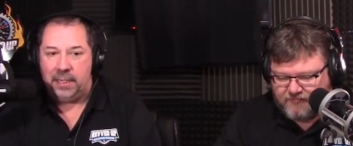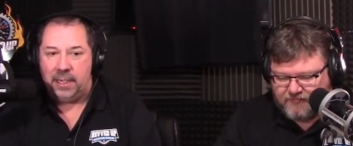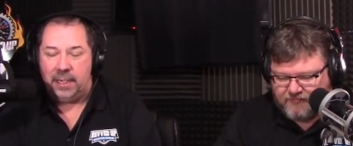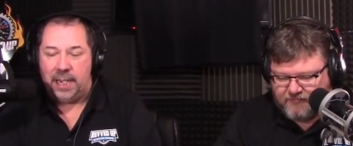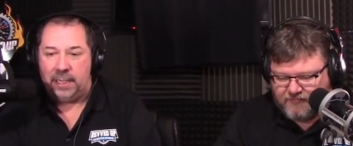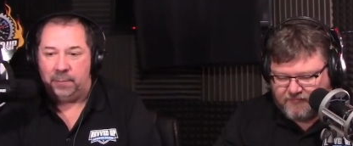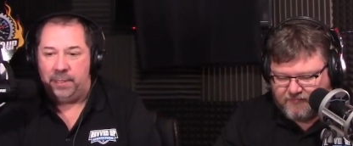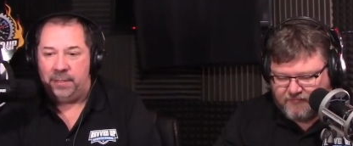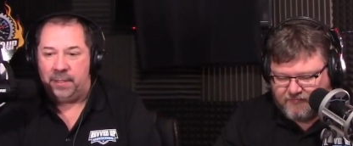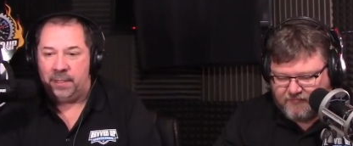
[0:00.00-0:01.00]
Speaker 1: a
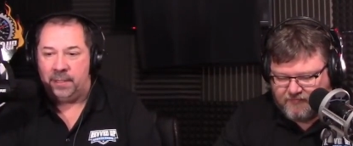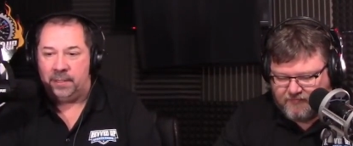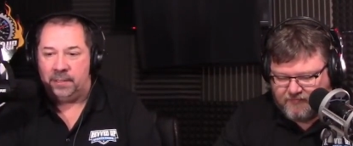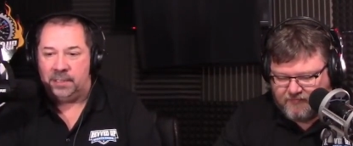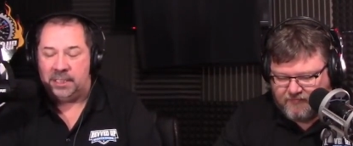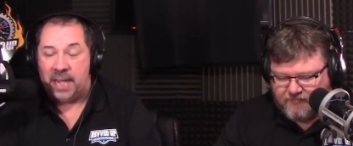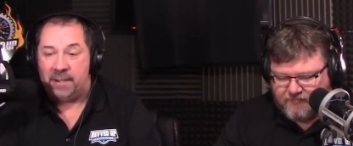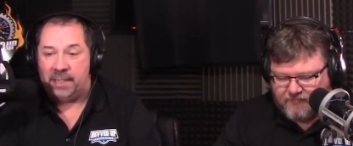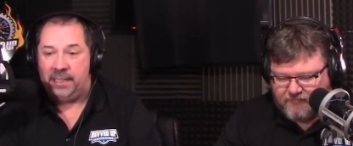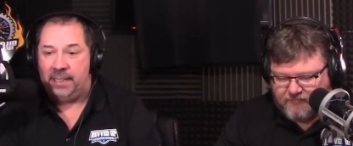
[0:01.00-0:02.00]
Halloween thing on
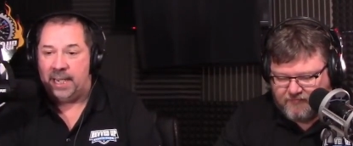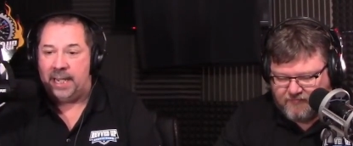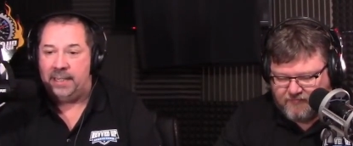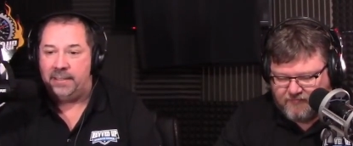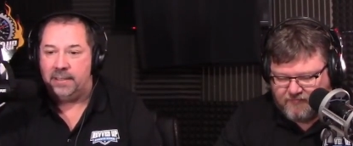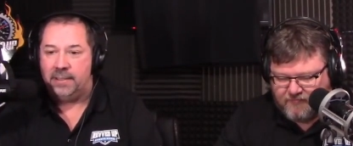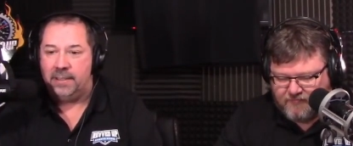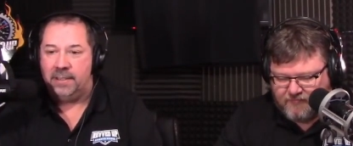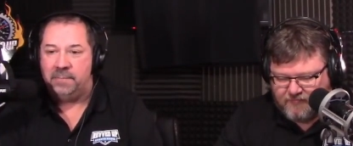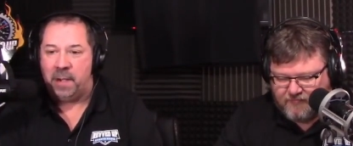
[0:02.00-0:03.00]
Saturday night. And,
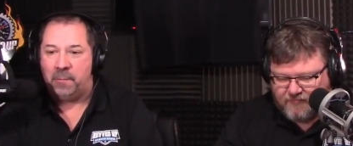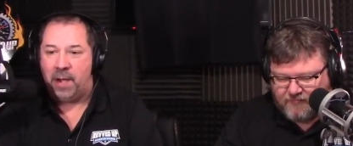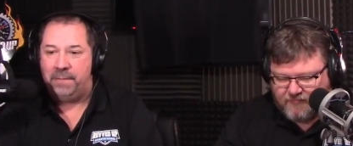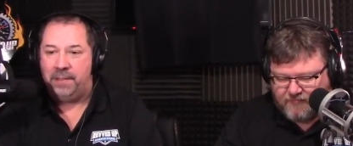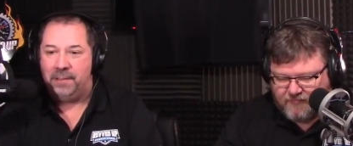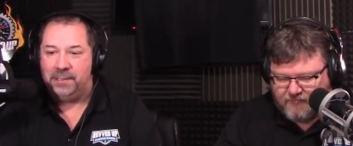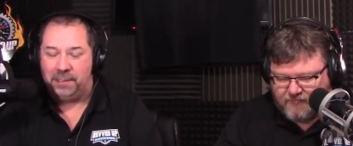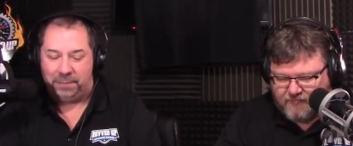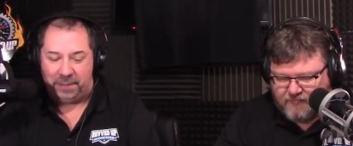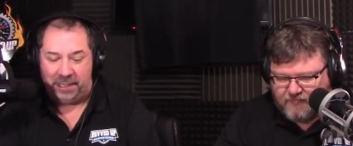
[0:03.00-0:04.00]
and my wife, you know, it's
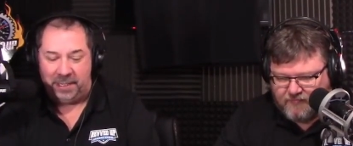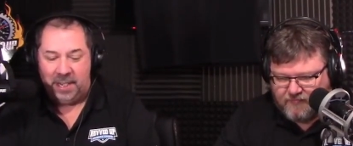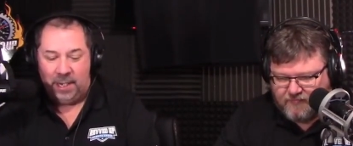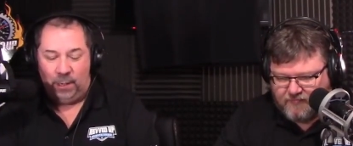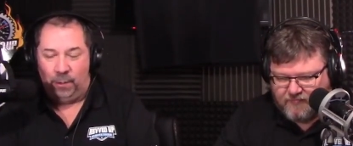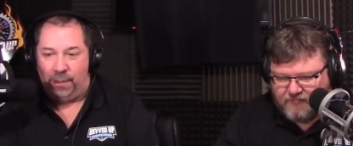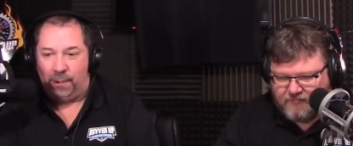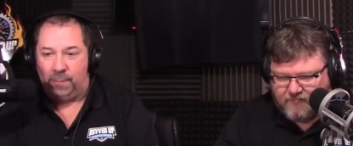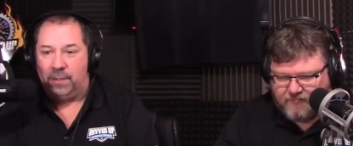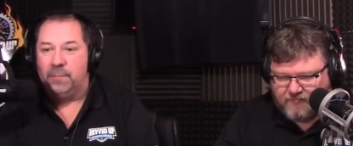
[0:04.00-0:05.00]
so funny with
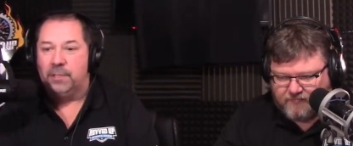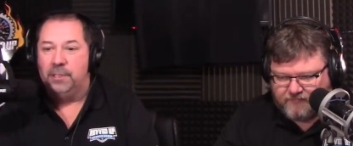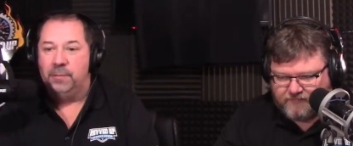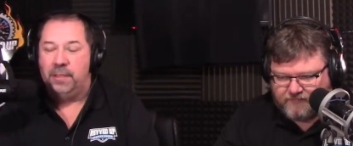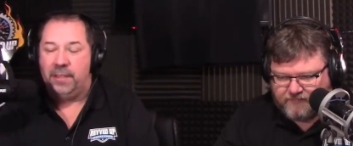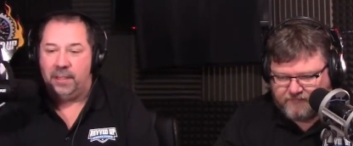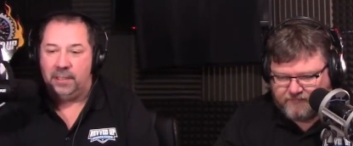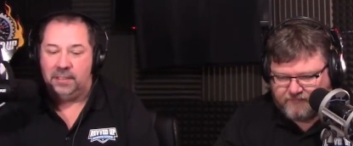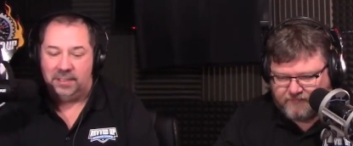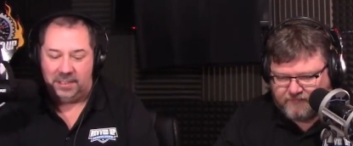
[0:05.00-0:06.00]
her when we're doing
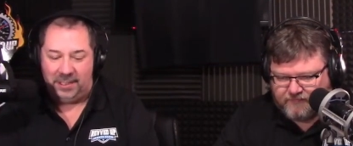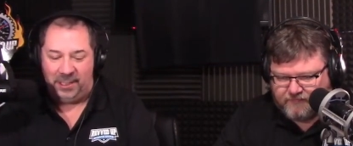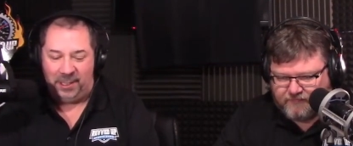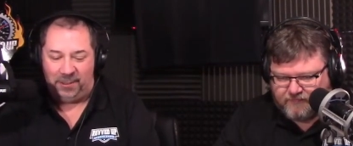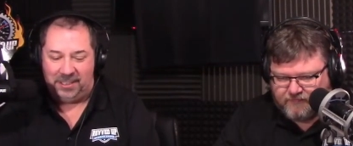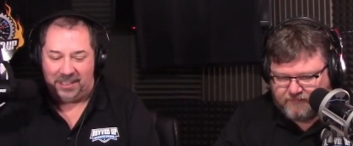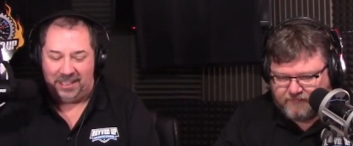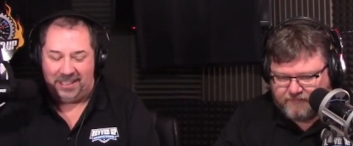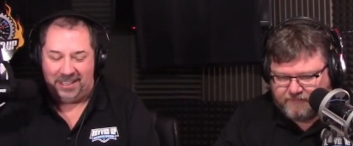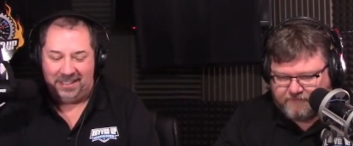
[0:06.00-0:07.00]
things. You know, it's
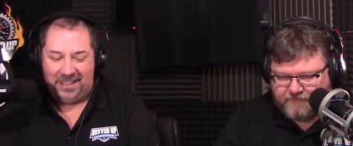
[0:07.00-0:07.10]
like